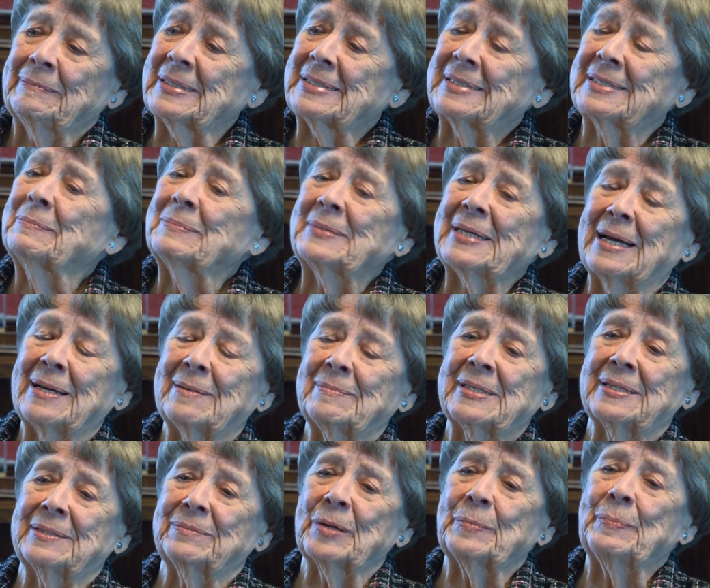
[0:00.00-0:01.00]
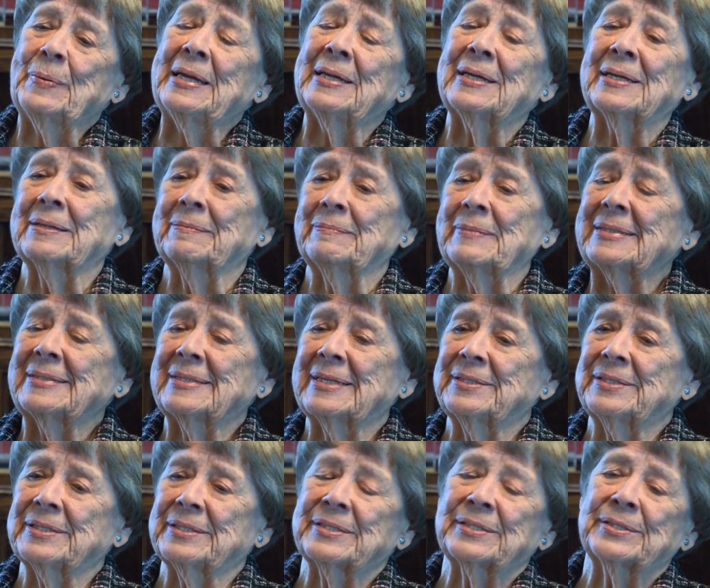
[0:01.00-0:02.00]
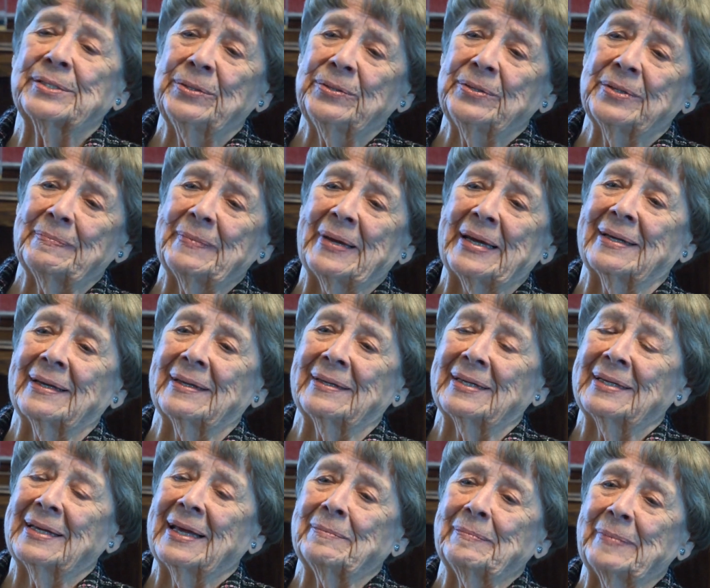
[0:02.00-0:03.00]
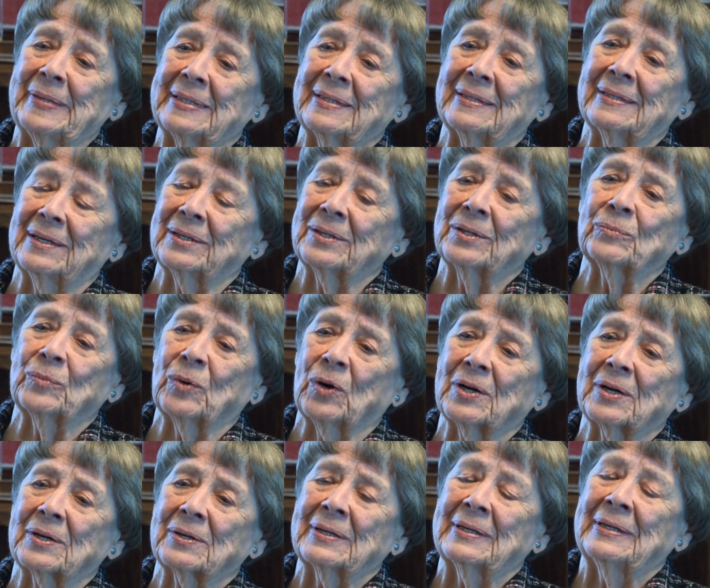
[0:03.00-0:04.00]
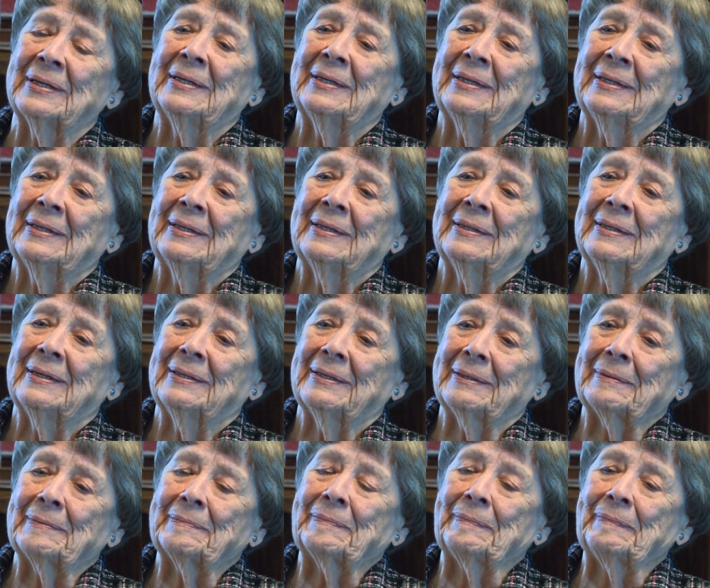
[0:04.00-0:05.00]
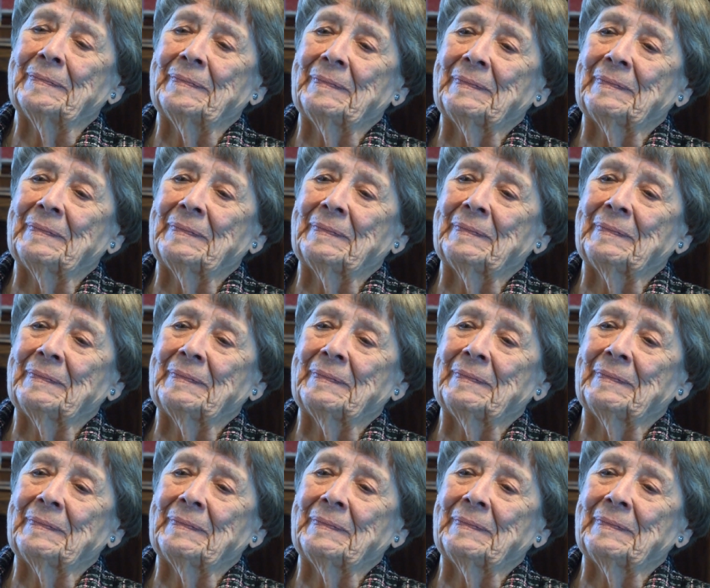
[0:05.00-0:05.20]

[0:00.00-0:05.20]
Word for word: But sometimes in repeating the messages to the men that had been underwater, uh,